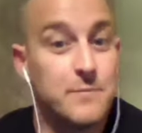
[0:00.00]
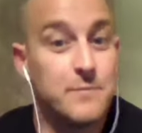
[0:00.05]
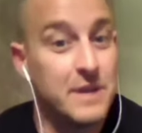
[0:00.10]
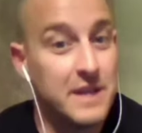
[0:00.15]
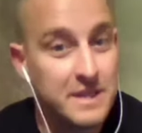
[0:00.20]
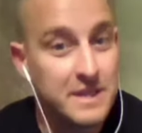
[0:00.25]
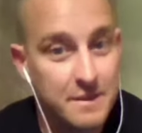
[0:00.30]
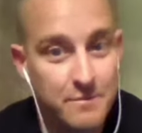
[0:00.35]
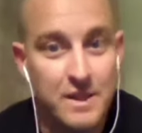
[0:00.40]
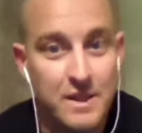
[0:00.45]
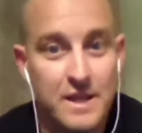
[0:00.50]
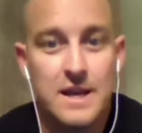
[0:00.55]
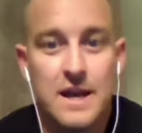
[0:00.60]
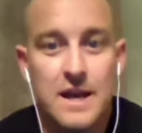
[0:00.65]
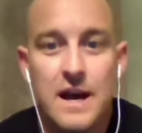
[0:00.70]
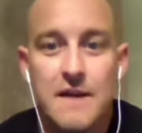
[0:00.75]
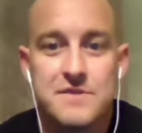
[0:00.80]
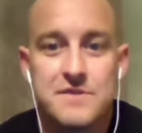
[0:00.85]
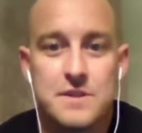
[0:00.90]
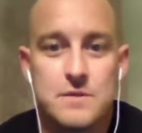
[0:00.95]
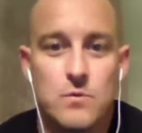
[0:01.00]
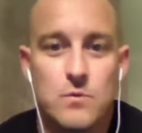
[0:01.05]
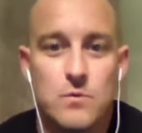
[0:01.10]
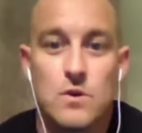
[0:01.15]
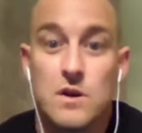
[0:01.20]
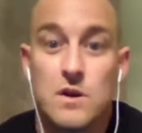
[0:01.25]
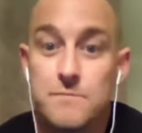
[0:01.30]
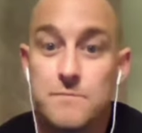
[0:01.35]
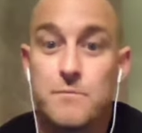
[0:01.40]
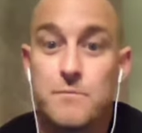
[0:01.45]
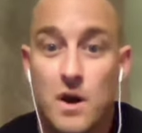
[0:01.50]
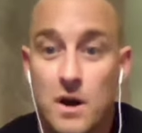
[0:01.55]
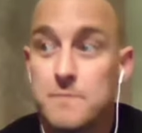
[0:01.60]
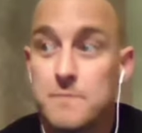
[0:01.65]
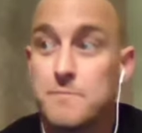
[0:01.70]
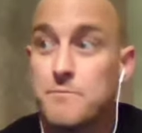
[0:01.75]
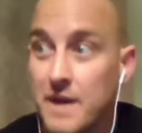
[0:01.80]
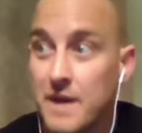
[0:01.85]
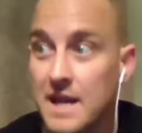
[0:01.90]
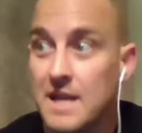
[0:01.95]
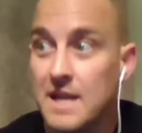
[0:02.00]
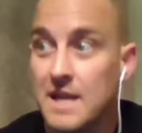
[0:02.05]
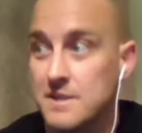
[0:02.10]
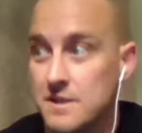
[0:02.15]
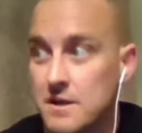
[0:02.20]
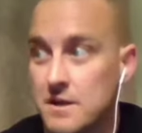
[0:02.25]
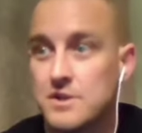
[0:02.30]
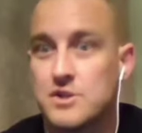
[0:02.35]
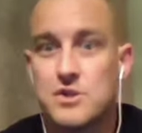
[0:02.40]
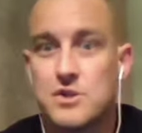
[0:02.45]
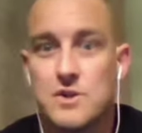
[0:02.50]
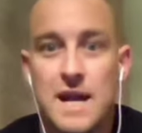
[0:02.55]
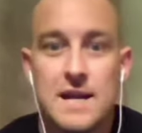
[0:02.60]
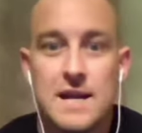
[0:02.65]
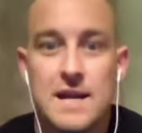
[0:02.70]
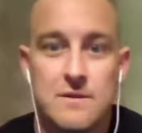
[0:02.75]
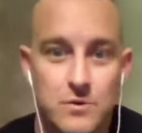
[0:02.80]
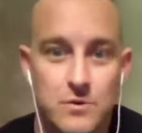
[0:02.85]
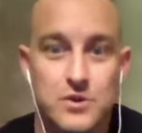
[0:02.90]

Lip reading: be in the playoffs, and we're on pace and on track.